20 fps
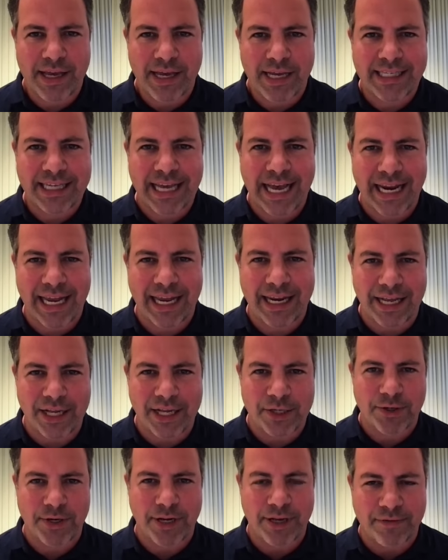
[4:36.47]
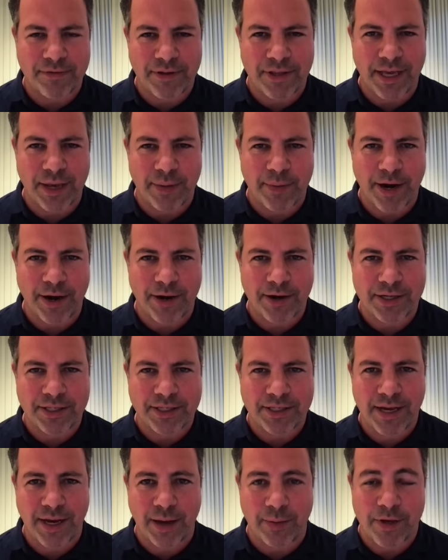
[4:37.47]
Italian entry for the America's
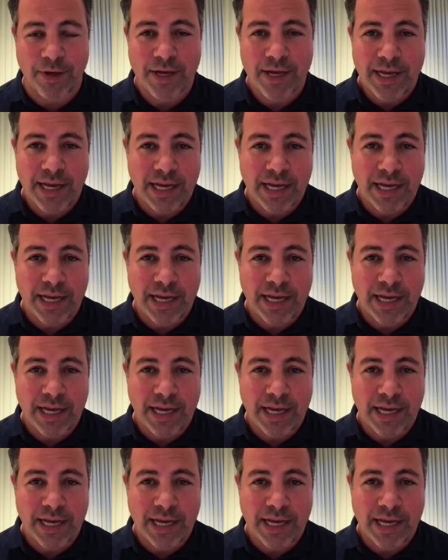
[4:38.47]
Cup.